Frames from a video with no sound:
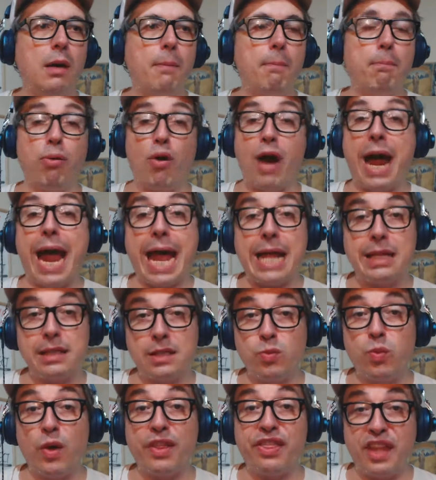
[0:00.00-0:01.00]

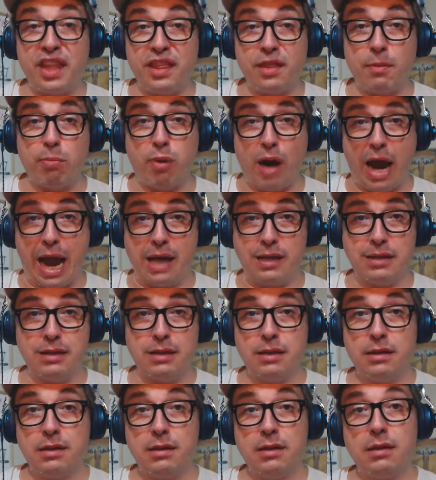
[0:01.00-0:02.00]
brands within the brand
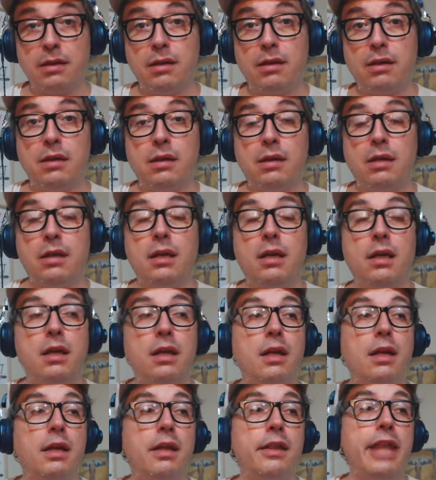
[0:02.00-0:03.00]

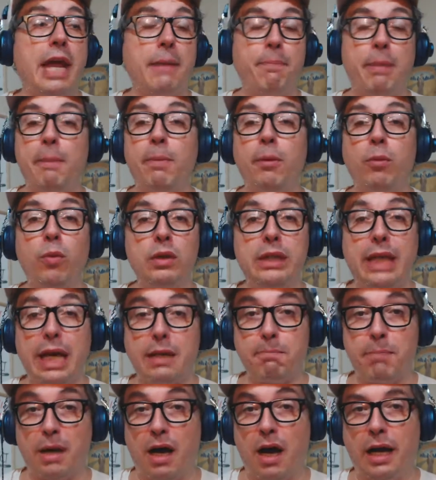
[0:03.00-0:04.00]
that people will
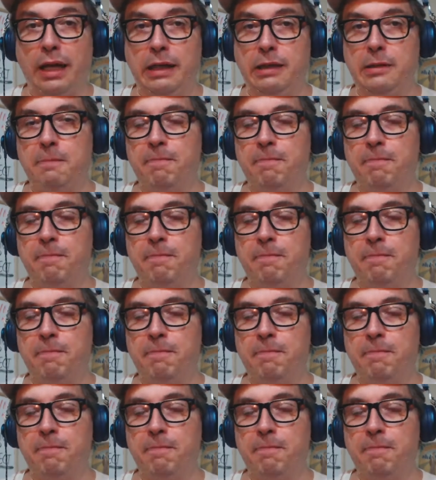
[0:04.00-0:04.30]
get behind.